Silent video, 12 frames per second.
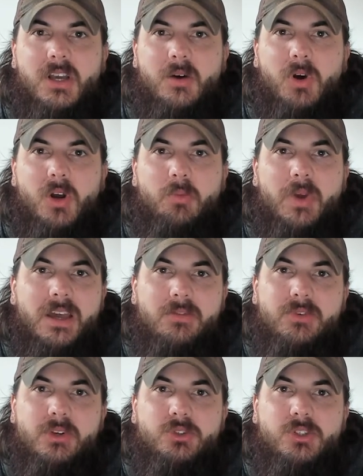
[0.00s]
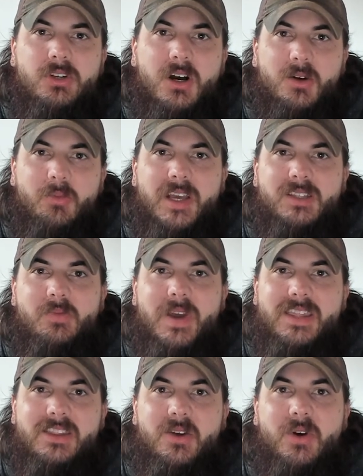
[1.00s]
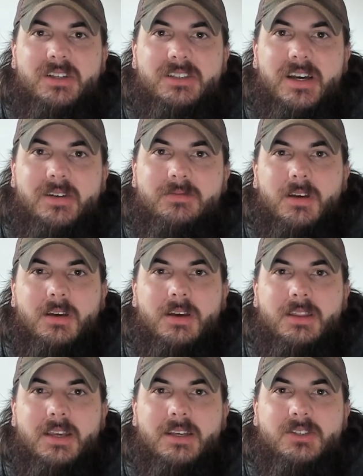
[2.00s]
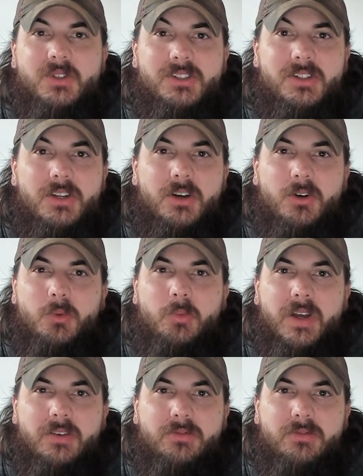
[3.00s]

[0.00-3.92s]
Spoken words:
up, are Pet Fusion dog beds made in the USA? And the answer is no, Pet